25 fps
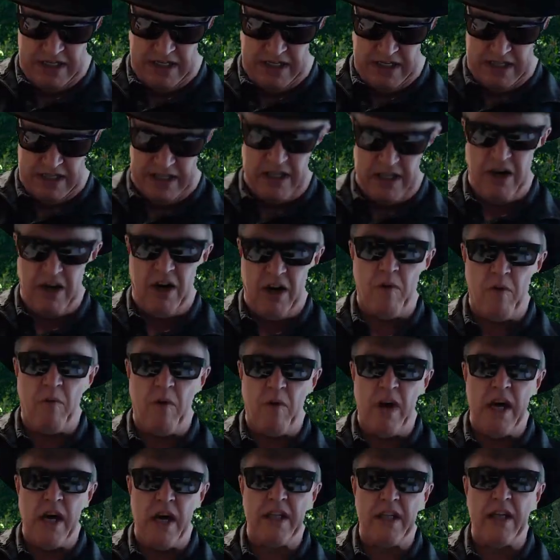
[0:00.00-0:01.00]

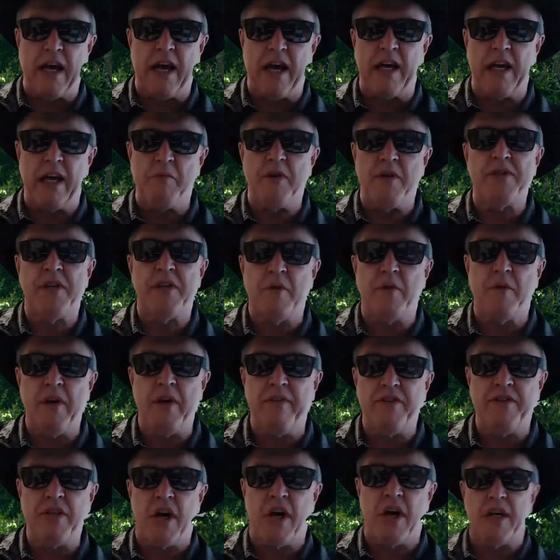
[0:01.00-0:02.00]
or wild animals,
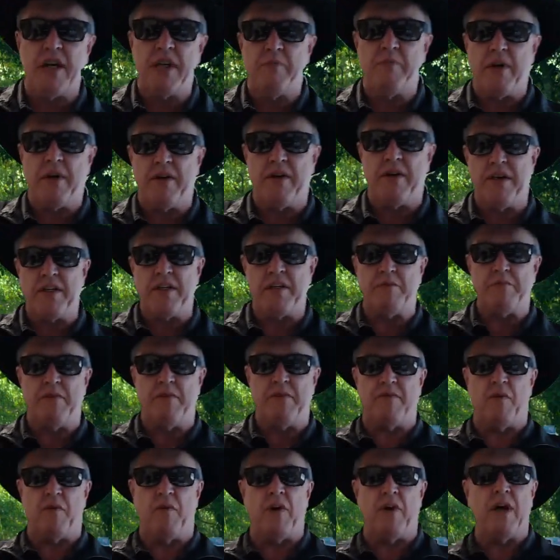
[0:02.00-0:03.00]
and we've talked about
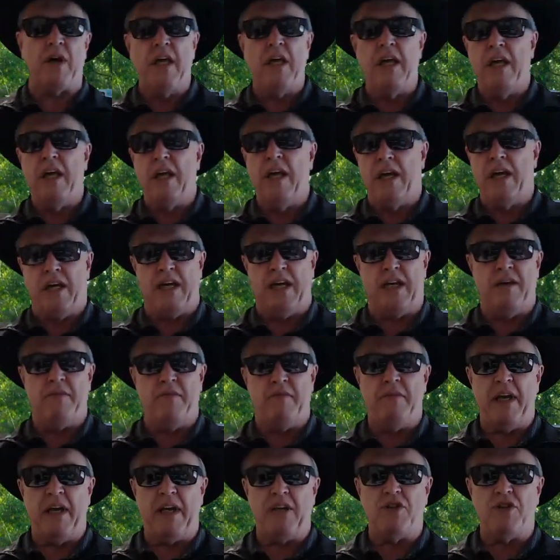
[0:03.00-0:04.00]
this before.
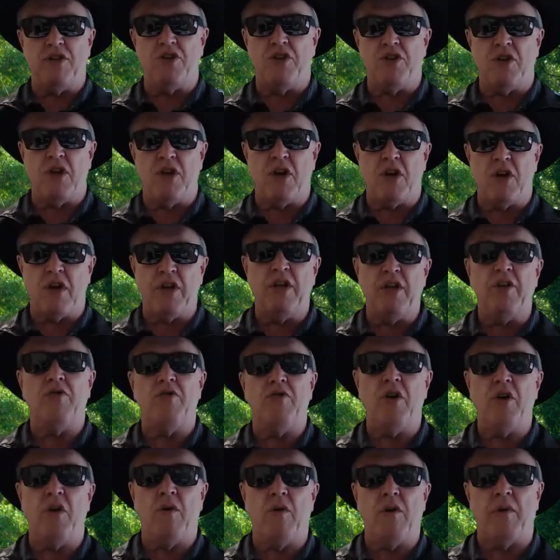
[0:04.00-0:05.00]
Make sure
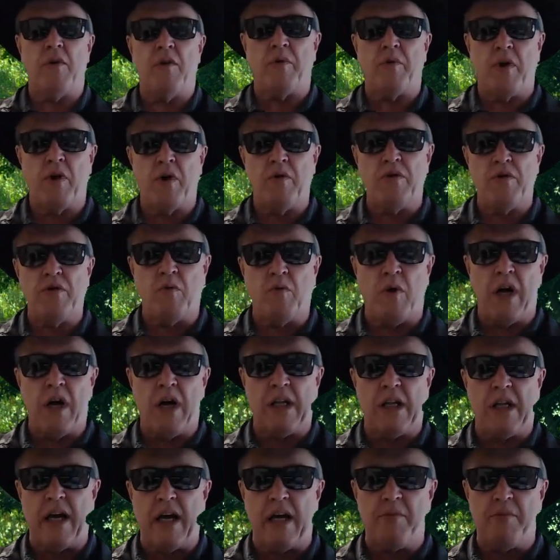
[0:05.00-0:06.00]
you don't
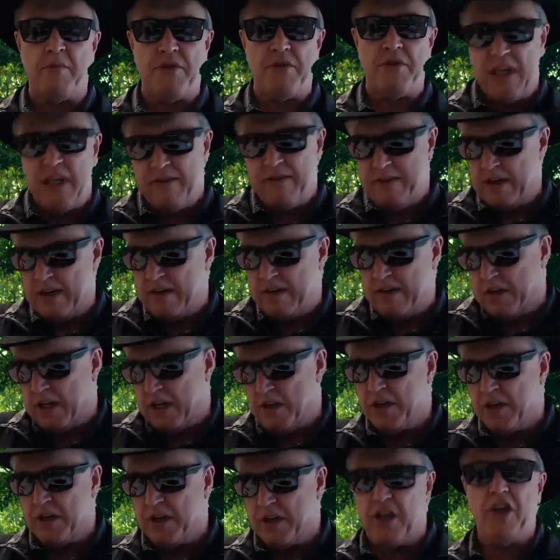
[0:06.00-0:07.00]
approach wild animals, even
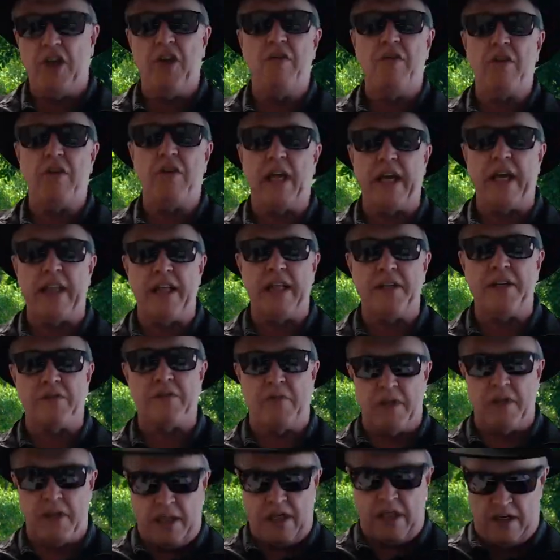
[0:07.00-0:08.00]
if they look cute like
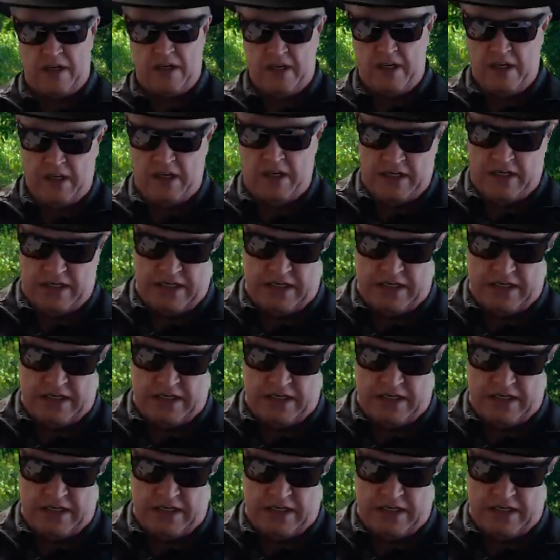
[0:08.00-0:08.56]
this one here.